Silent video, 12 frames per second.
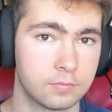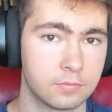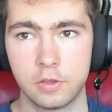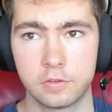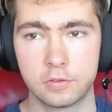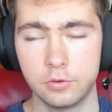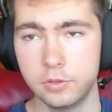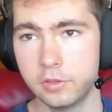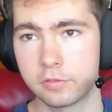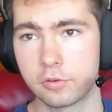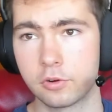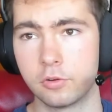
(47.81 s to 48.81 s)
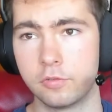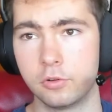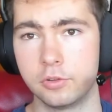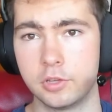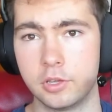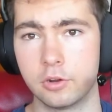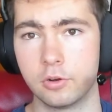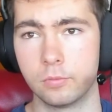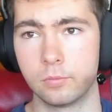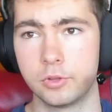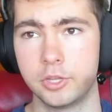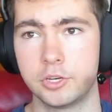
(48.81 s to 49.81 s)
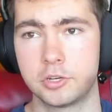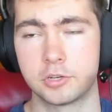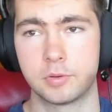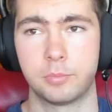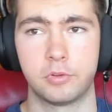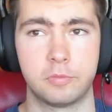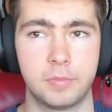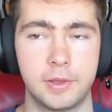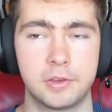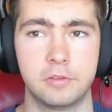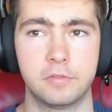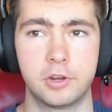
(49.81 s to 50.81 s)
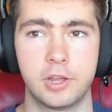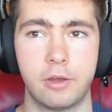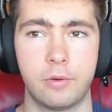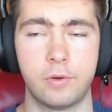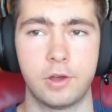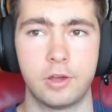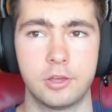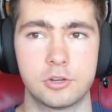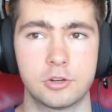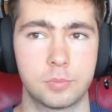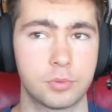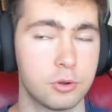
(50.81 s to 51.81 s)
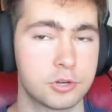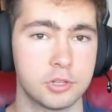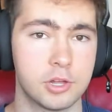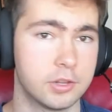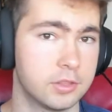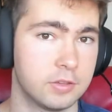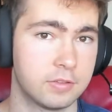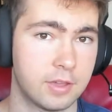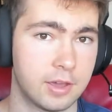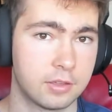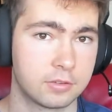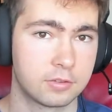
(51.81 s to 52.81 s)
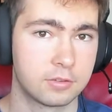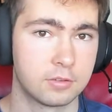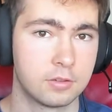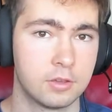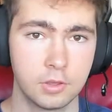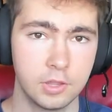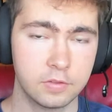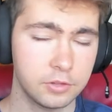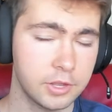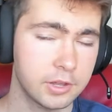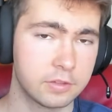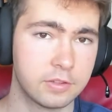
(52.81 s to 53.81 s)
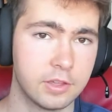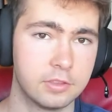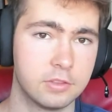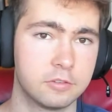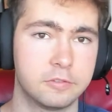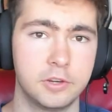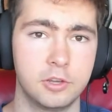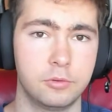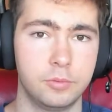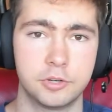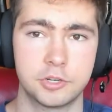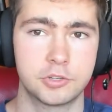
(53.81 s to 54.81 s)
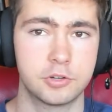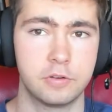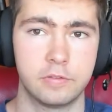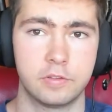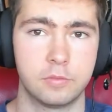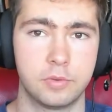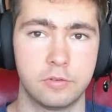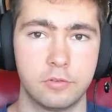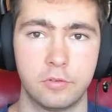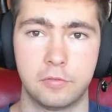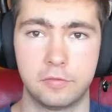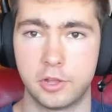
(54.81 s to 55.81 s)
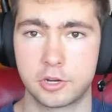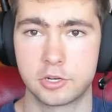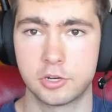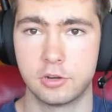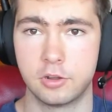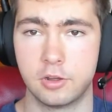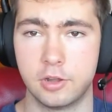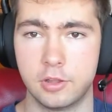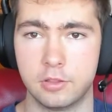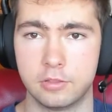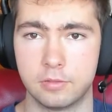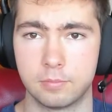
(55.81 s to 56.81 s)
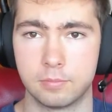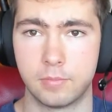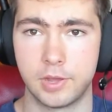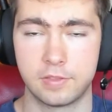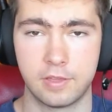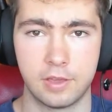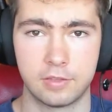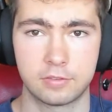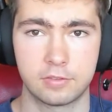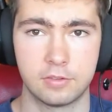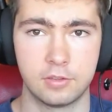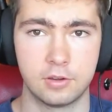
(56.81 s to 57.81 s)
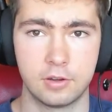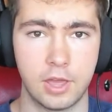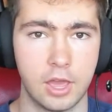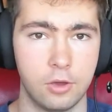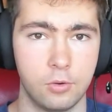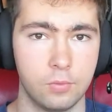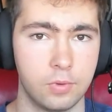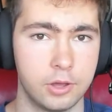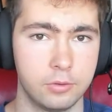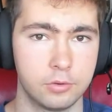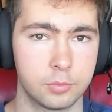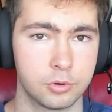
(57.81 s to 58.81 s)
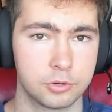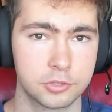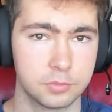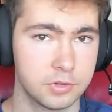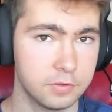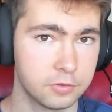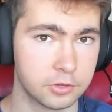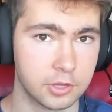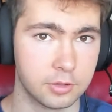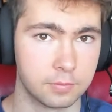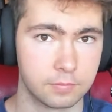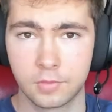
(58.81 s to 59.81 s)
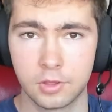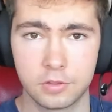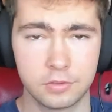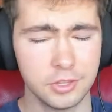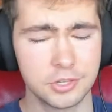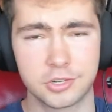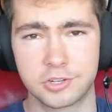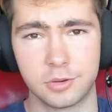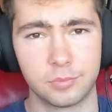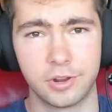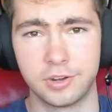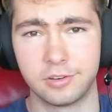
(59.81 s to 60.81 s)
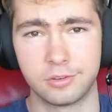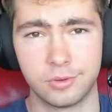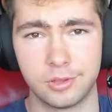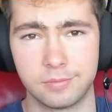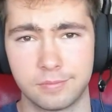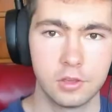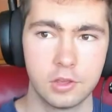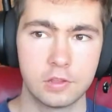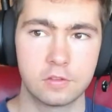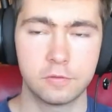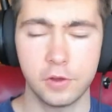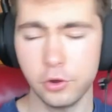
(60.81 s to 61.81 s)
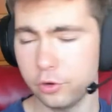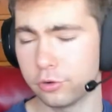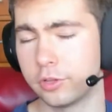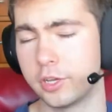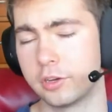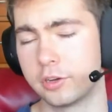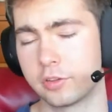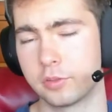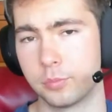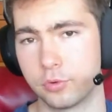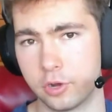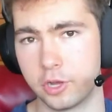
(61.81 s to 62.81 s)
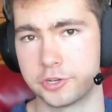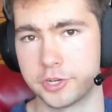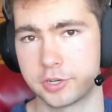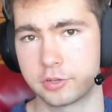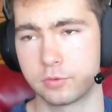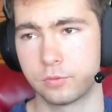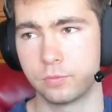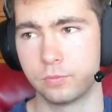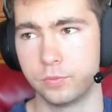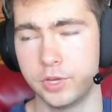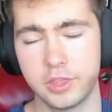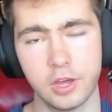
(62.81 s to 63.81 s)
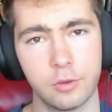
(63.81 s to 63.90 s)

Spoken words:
So doing this for a full year really changed my perspective on how I should approach a lot of these tasks. And so like I said, this video will just serve as a bit of a reflection on my tasks and how I would approach them differently. So let's just jump right into it. So very early into the project, we thought we